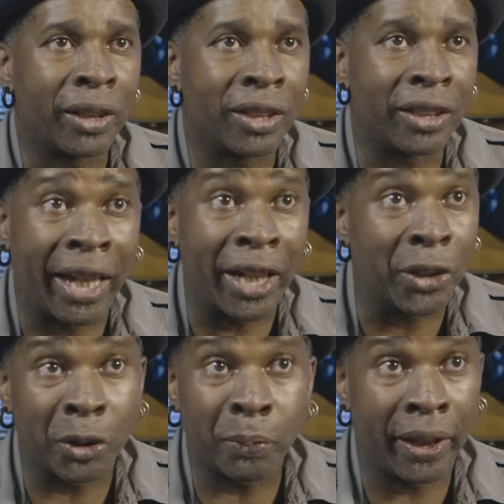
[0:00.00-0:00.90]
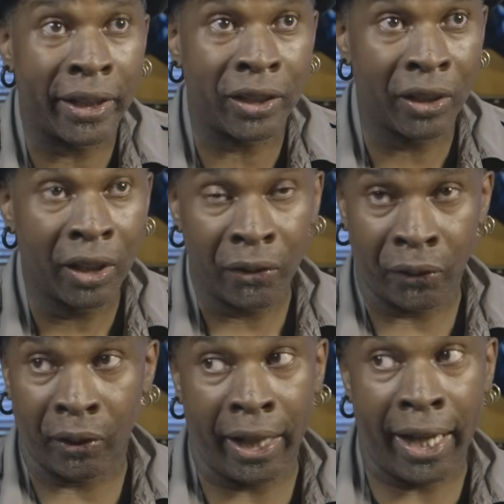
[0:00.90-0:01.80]
It's a dangerous place
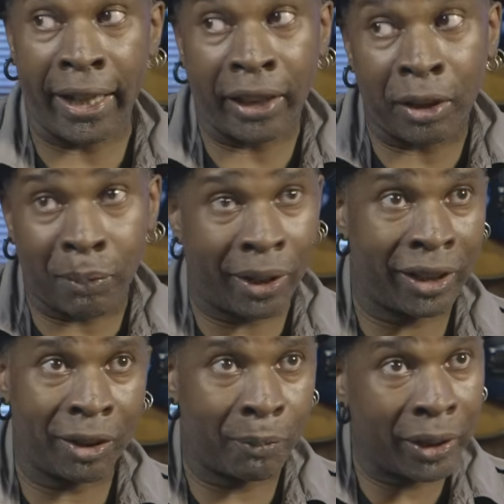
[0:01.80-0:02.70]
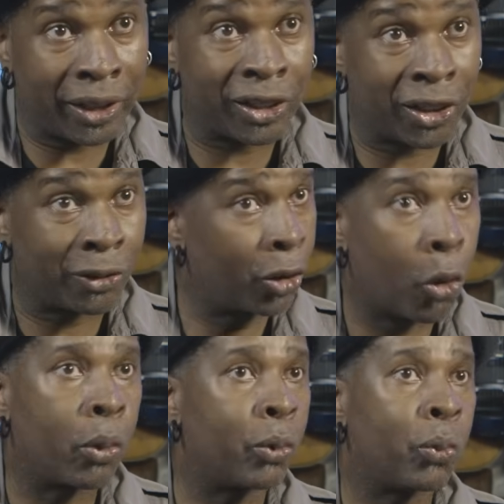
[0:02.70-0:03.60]
for anybody to be. No one